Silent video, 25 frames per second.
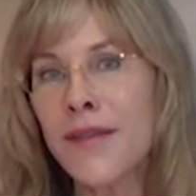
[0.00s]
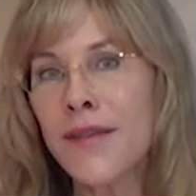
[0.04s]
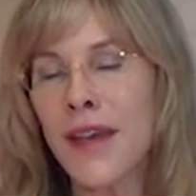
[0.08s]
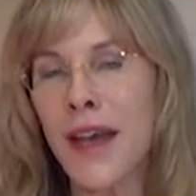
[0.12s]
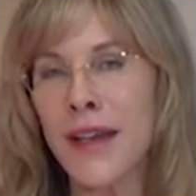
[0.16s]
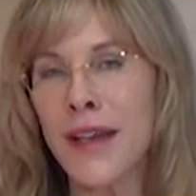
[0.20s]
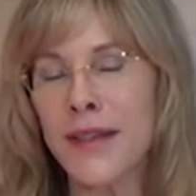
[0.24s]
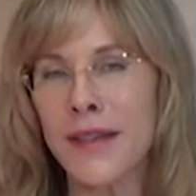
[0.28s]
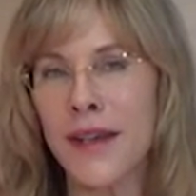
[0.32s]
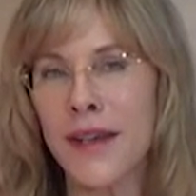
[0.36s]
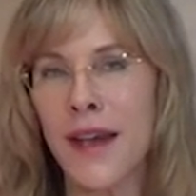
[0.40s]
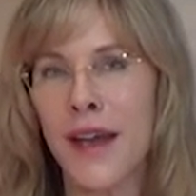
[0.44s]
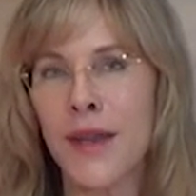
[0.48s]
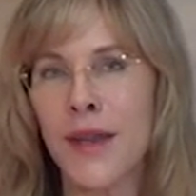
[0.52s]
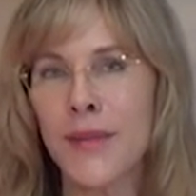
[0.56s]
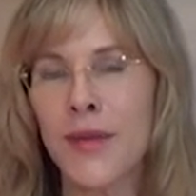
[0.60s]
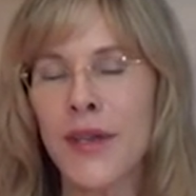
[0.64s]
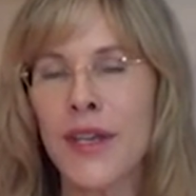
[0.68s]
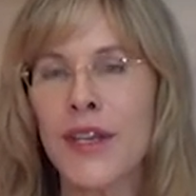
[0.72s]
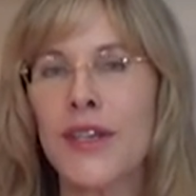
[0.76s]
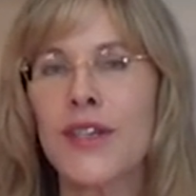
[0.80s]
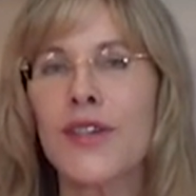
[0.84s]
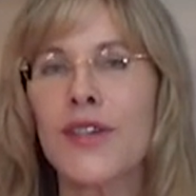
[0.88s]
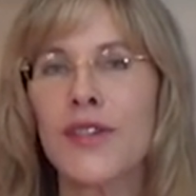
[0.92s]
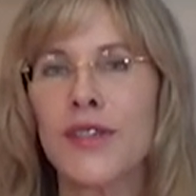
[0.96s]
of that
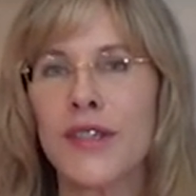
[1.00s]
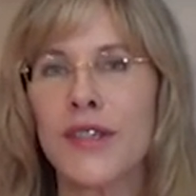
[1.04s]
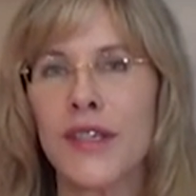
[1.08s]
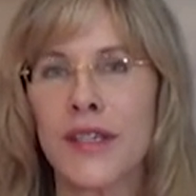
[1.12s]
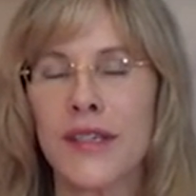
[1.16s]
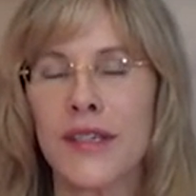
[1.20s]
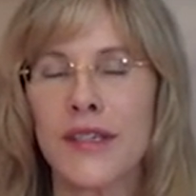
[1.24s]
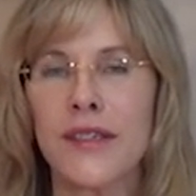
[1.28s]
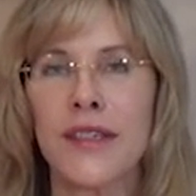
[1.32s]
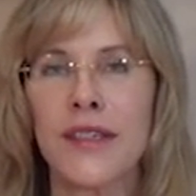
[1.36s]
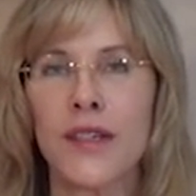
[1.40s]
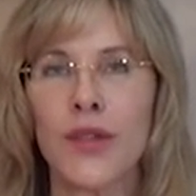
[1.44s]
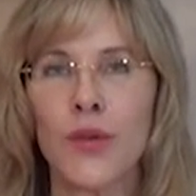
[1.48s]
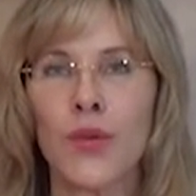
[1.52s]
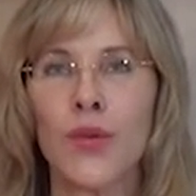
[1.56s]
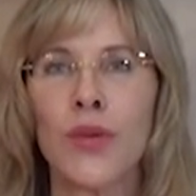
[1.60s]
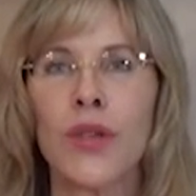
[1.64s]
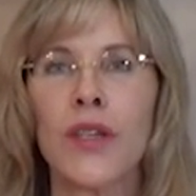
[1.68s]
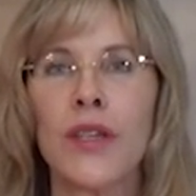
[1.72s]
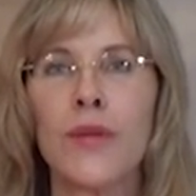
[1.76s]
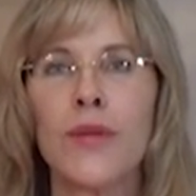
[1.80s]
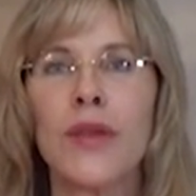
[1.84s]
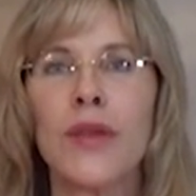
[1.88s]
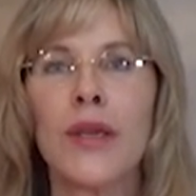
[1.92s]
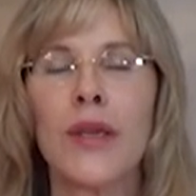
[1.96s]
time, your skin's going to
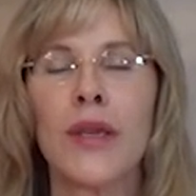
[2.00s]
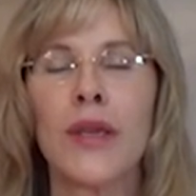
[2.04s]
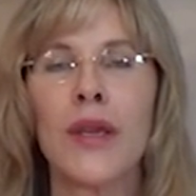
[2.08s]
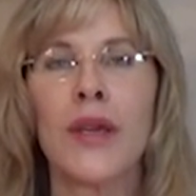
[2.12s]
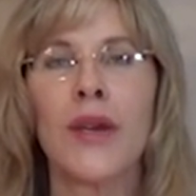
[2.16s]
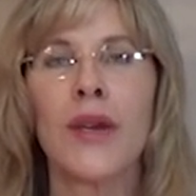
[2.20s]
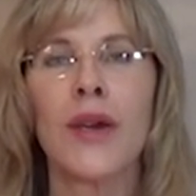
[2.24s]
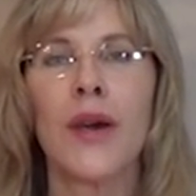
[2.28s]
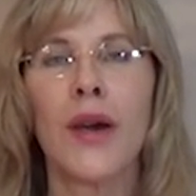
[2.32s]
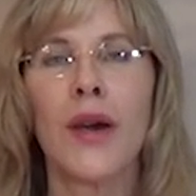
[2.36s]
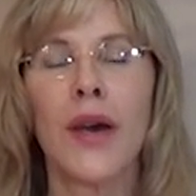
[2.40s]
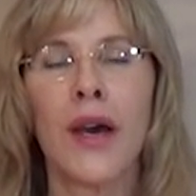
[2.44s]
really be